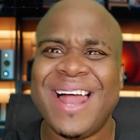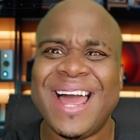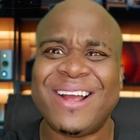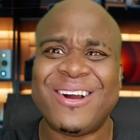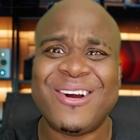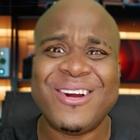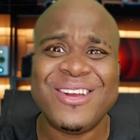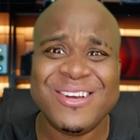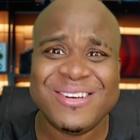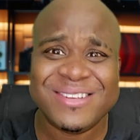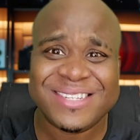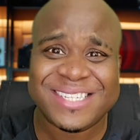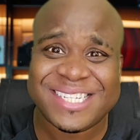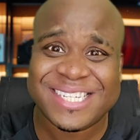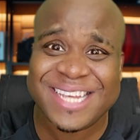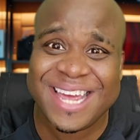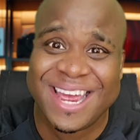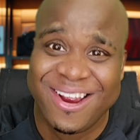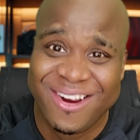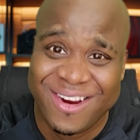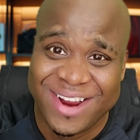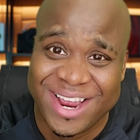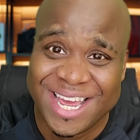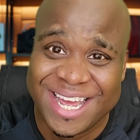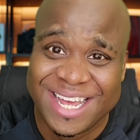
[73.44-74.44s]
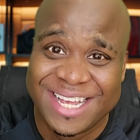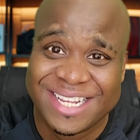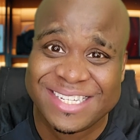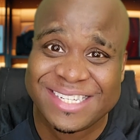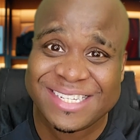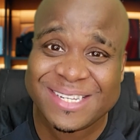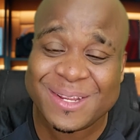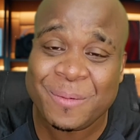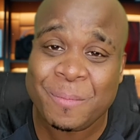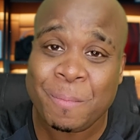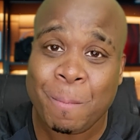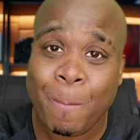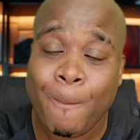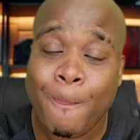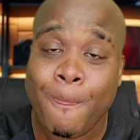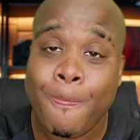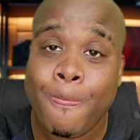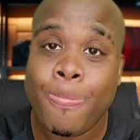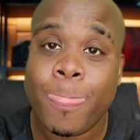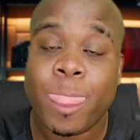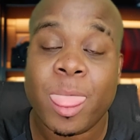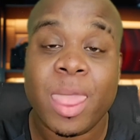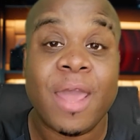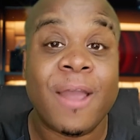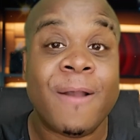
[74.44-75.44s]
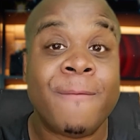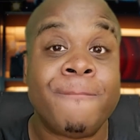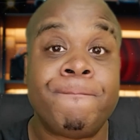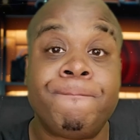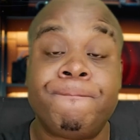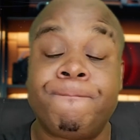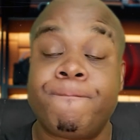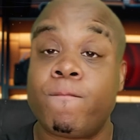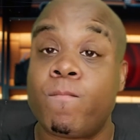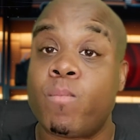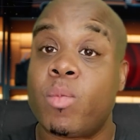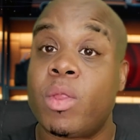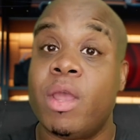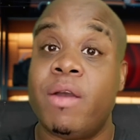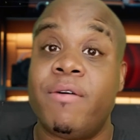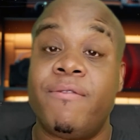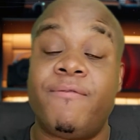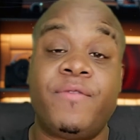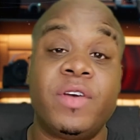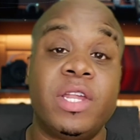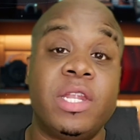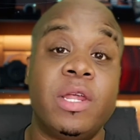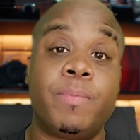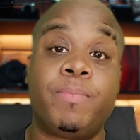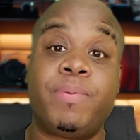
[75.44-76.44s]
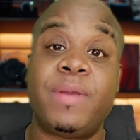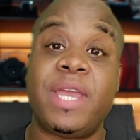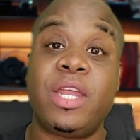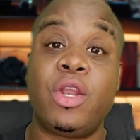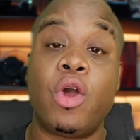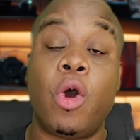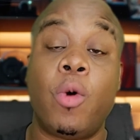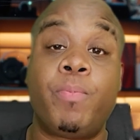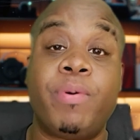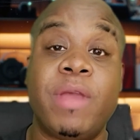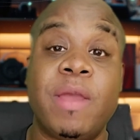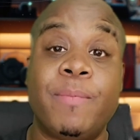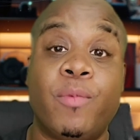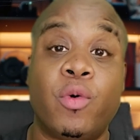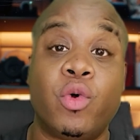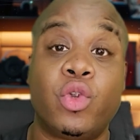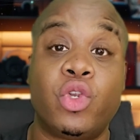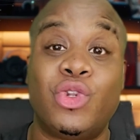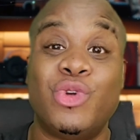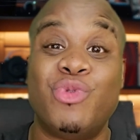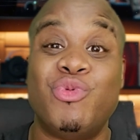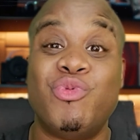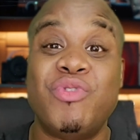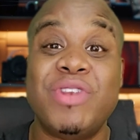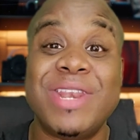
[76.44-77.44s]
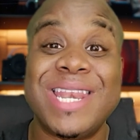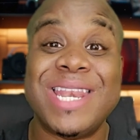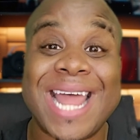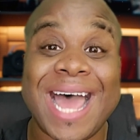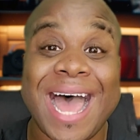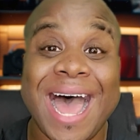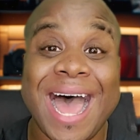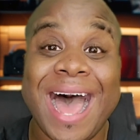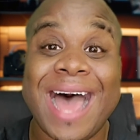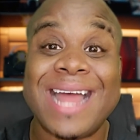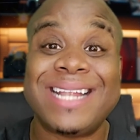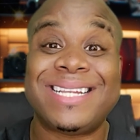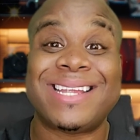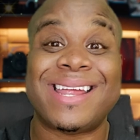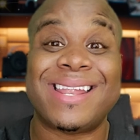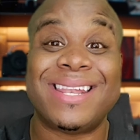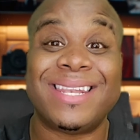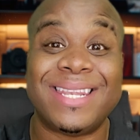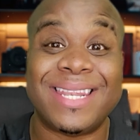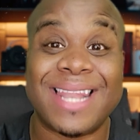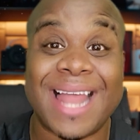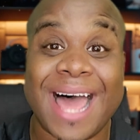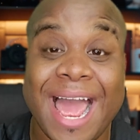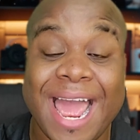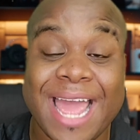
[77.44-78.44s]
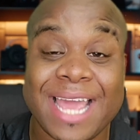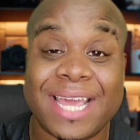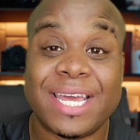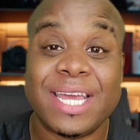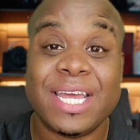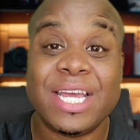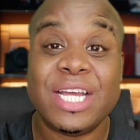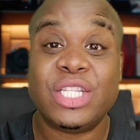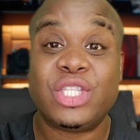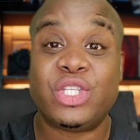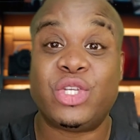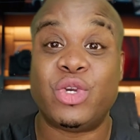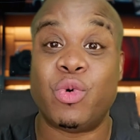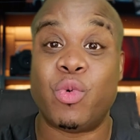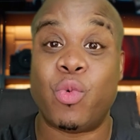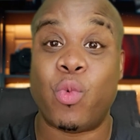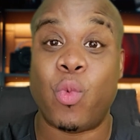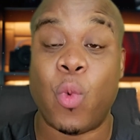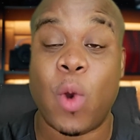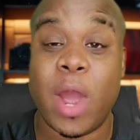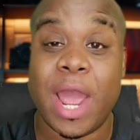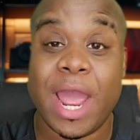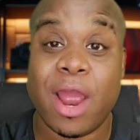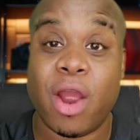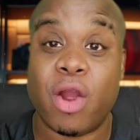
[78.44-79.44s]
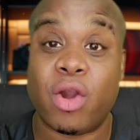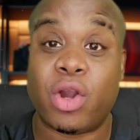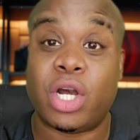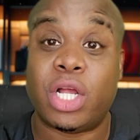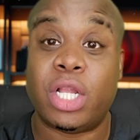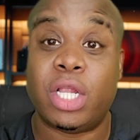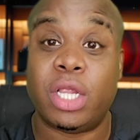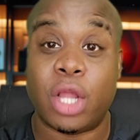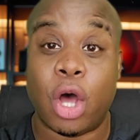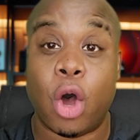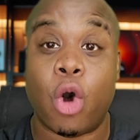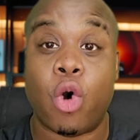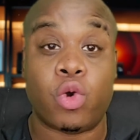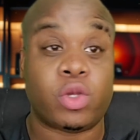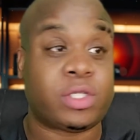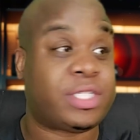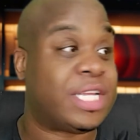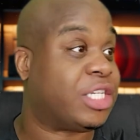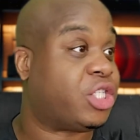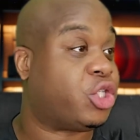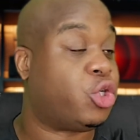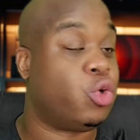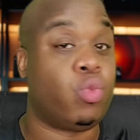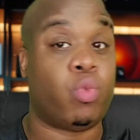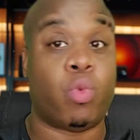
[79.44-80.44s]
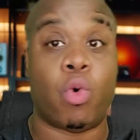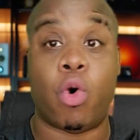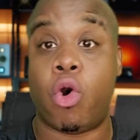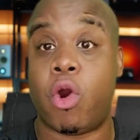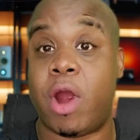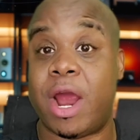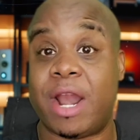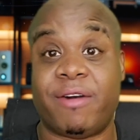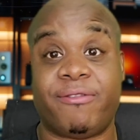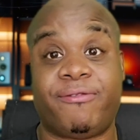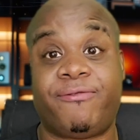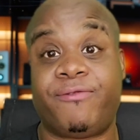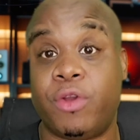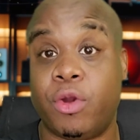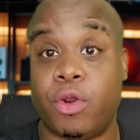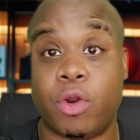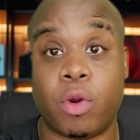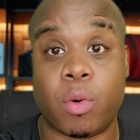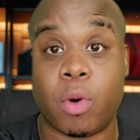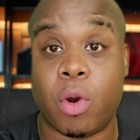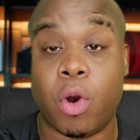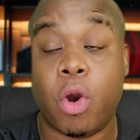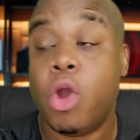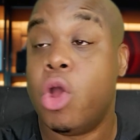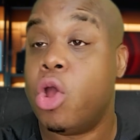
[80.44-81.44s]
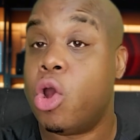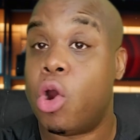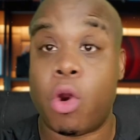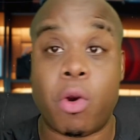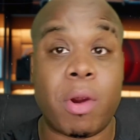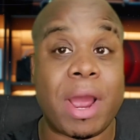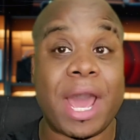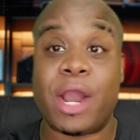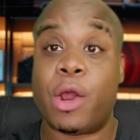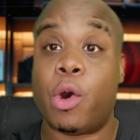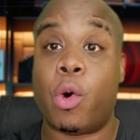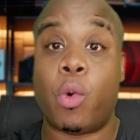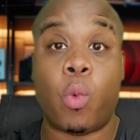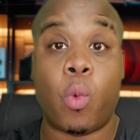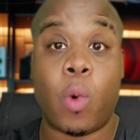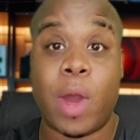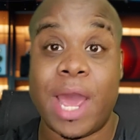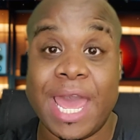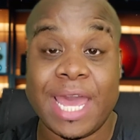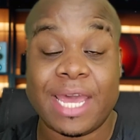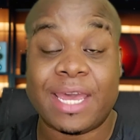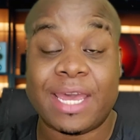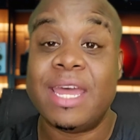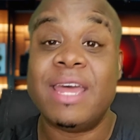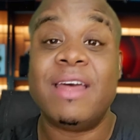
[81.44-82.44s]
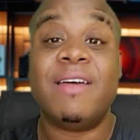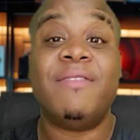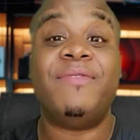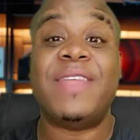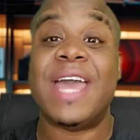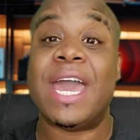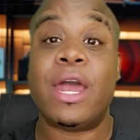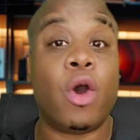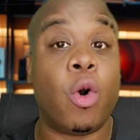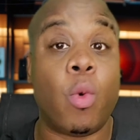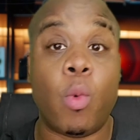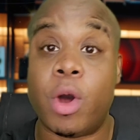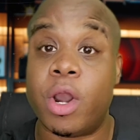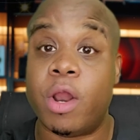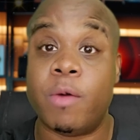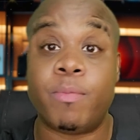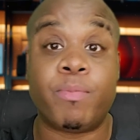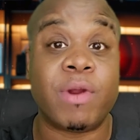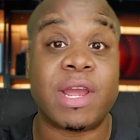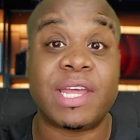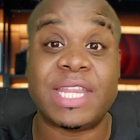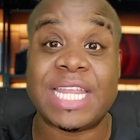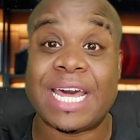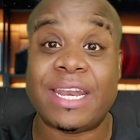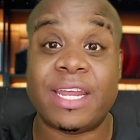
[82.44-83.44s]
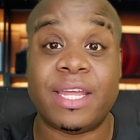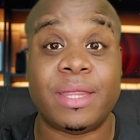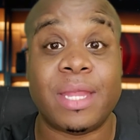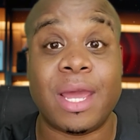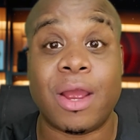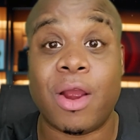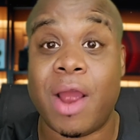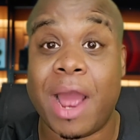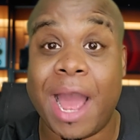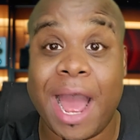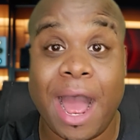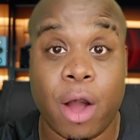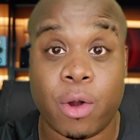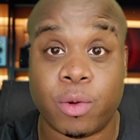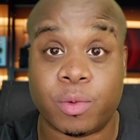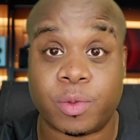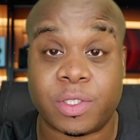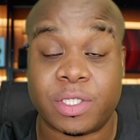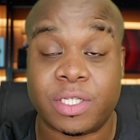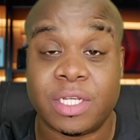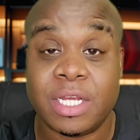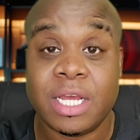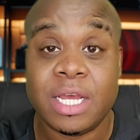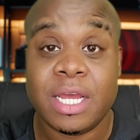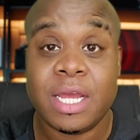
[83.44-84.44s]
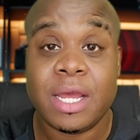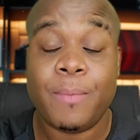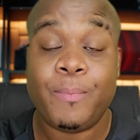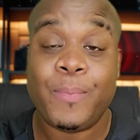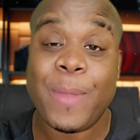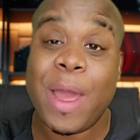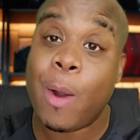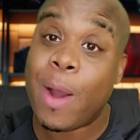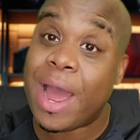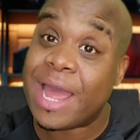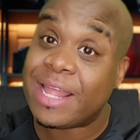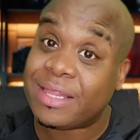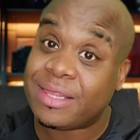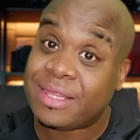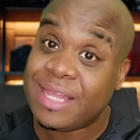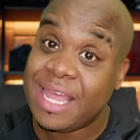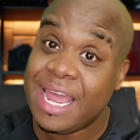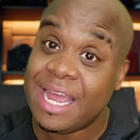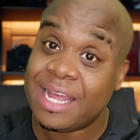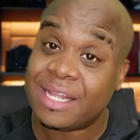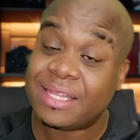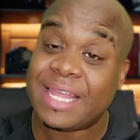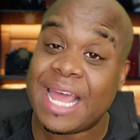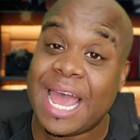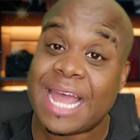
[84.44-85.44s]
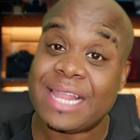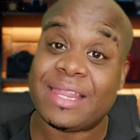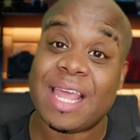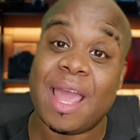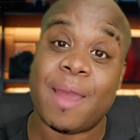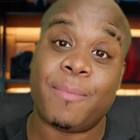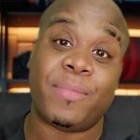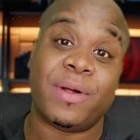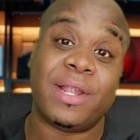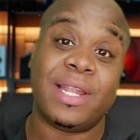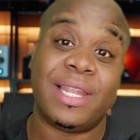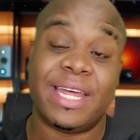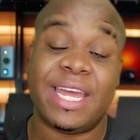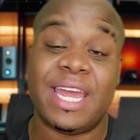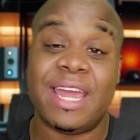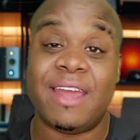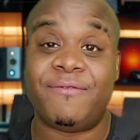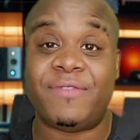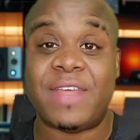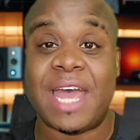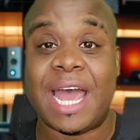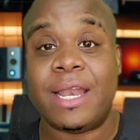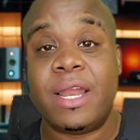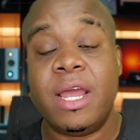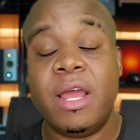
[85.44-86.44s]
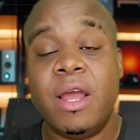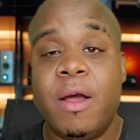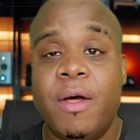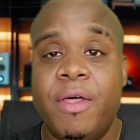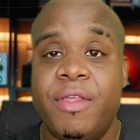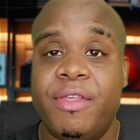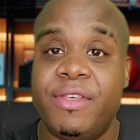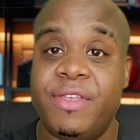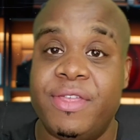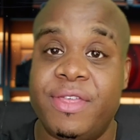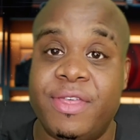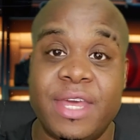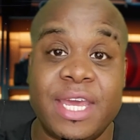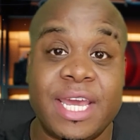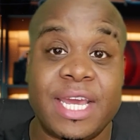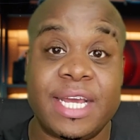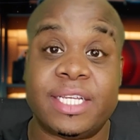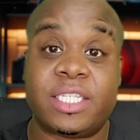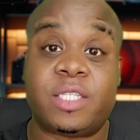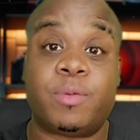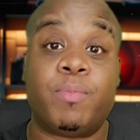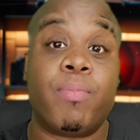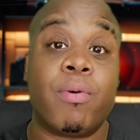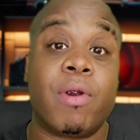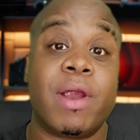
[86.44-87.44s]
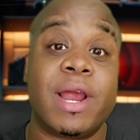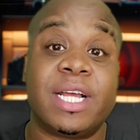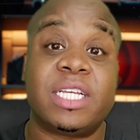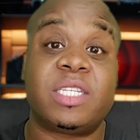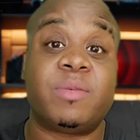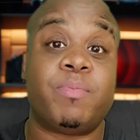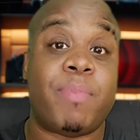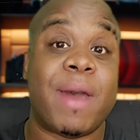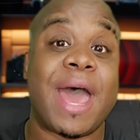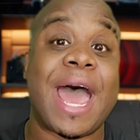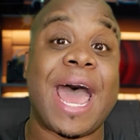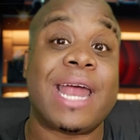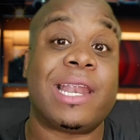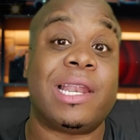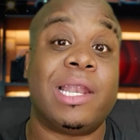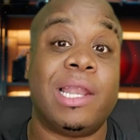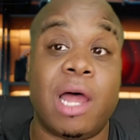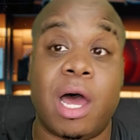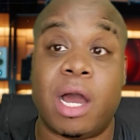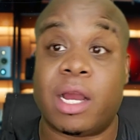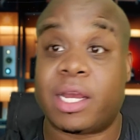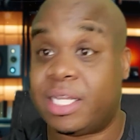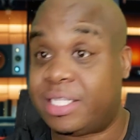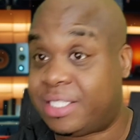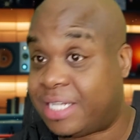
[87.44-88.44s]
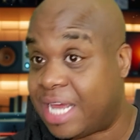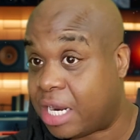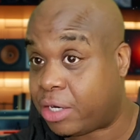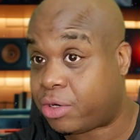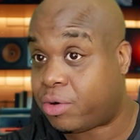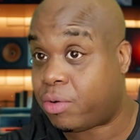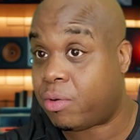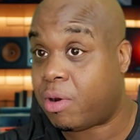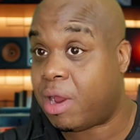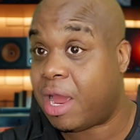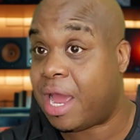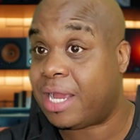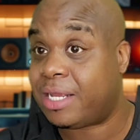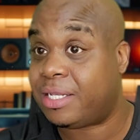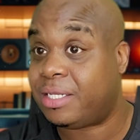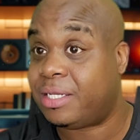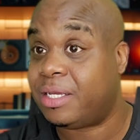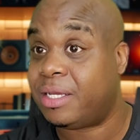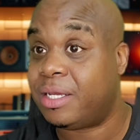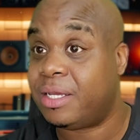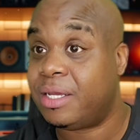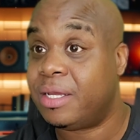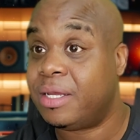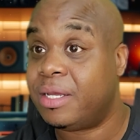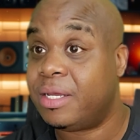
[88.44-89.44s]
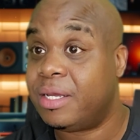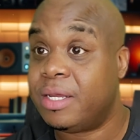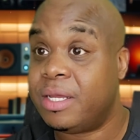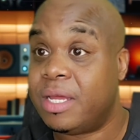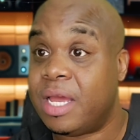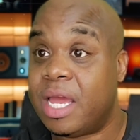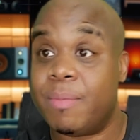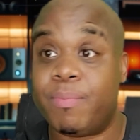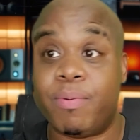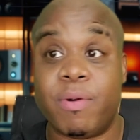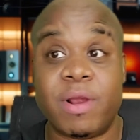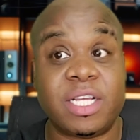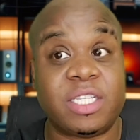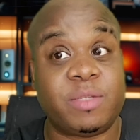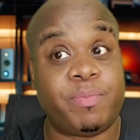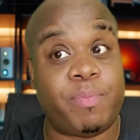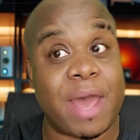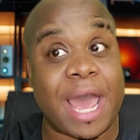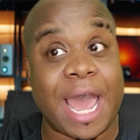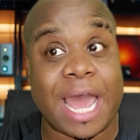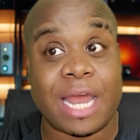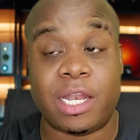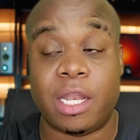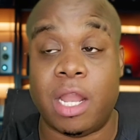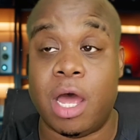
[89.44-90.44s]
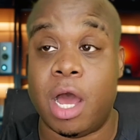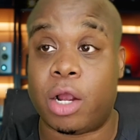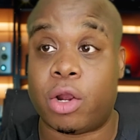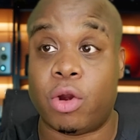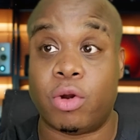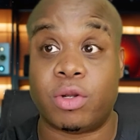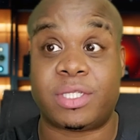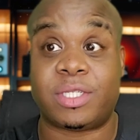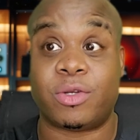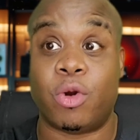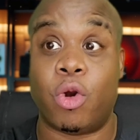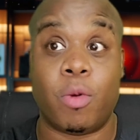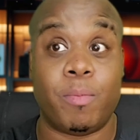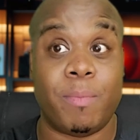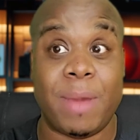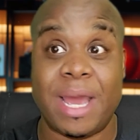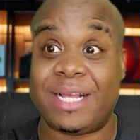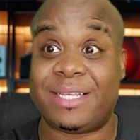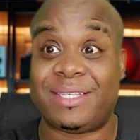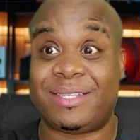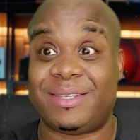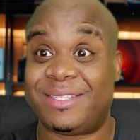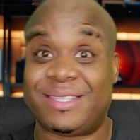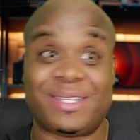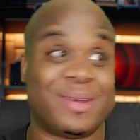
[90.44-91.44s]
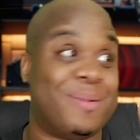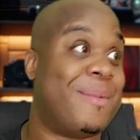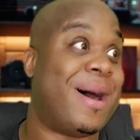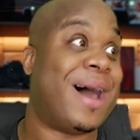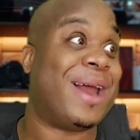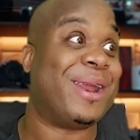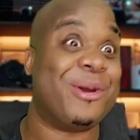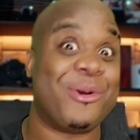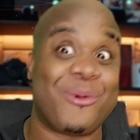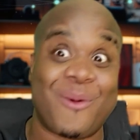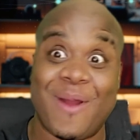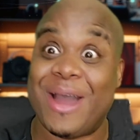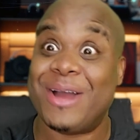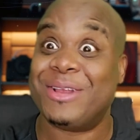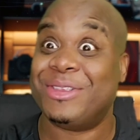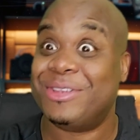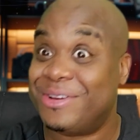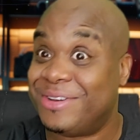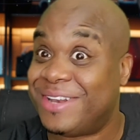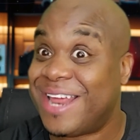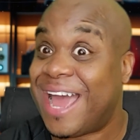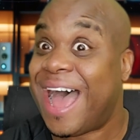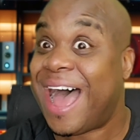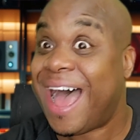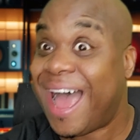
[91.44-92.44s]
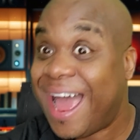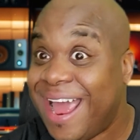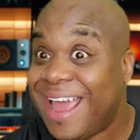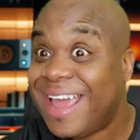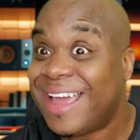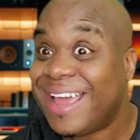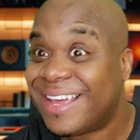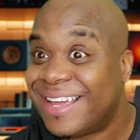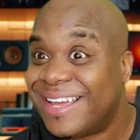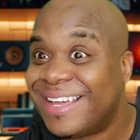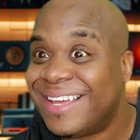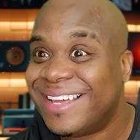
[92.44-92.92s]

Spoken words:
like, are you serious? Filipino people do not like to wear clothes that you wore at a funeral or at a wake. They don't want to bring that in their house. Now, I think that they believe that this brings bad luck. Is that correct? It brings bad luck or makes somebody around you die?